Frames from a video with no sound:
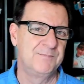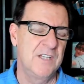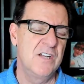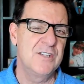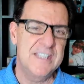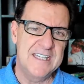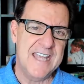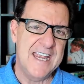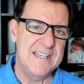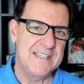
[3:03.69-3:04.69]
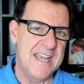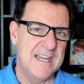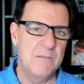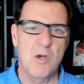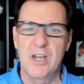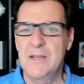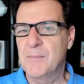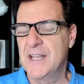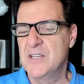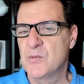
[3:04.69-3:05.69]
You know, today's dating
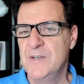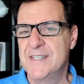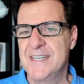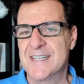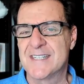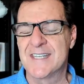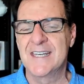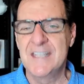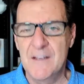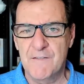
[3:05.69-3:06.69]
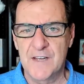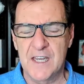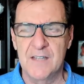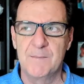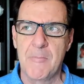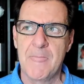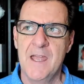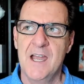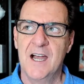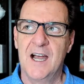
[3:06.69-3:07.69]
marketplace, we see a significant
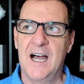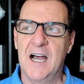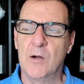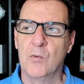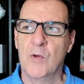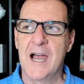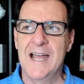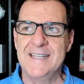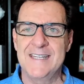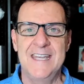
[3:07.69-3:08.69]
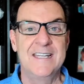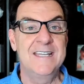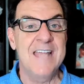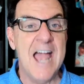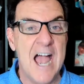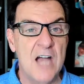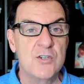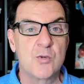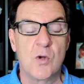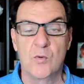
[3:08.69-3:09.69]
rise in
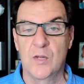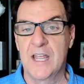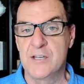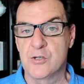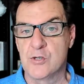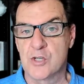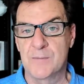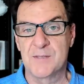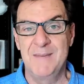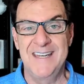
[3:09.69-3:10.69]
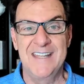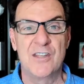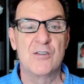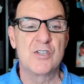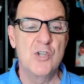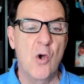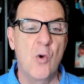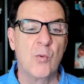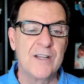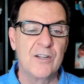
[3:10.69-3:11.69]
casual relationships, meaning there's
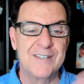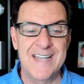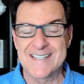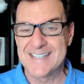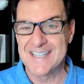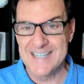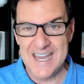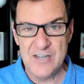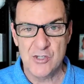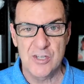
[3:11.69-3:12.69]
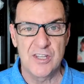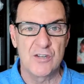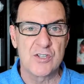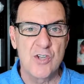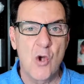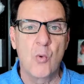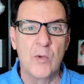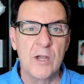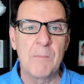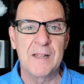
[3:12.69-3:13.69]
no real destination. There's no
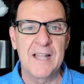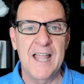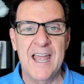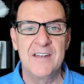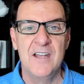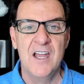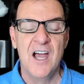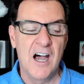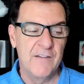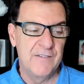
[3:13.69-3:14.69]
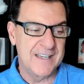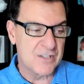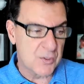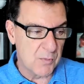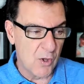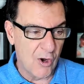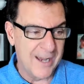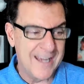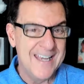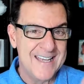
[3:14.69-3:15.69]
real plan of
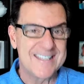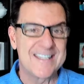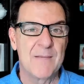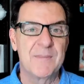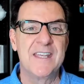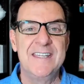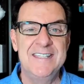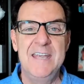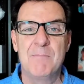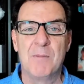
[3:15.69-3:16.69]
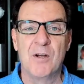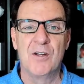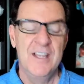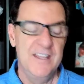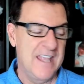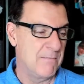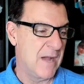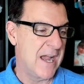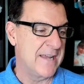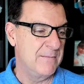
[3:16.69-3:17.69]
exploring something deeper that
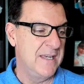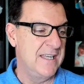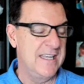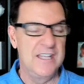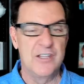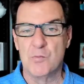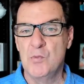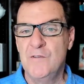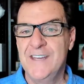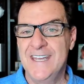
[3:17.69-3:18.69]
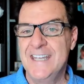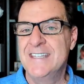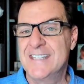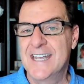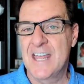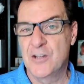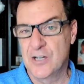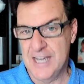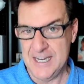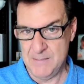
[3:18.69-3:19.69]
might mean either moving in
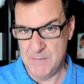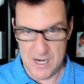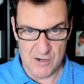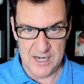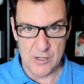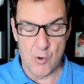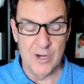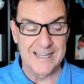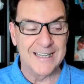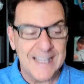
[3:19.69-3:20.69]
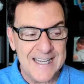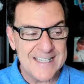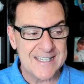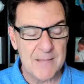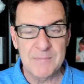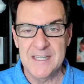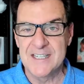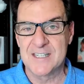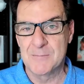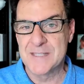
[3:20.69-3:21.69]
together or getting married, or at least
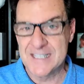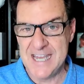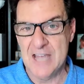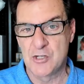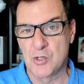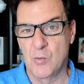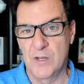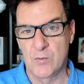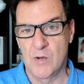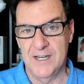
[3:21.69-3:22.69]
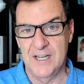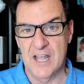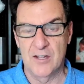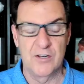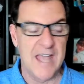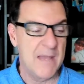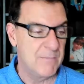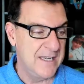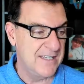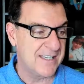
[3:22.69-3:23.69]
something substantial with one another.
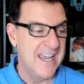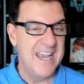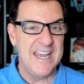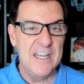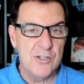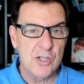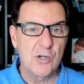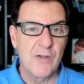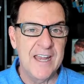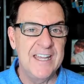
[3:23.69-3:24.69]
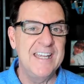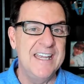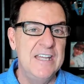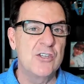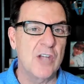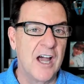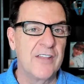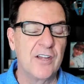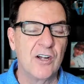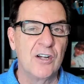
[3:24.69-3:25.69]
That means integrating each
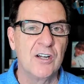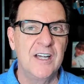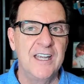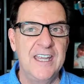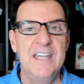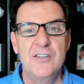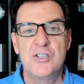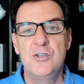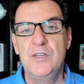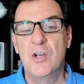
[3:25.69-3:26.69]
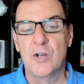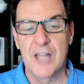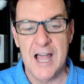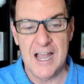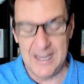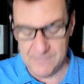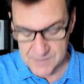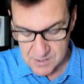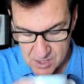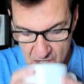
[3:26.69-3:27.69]
other into your
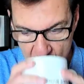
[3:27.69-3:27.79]
lives.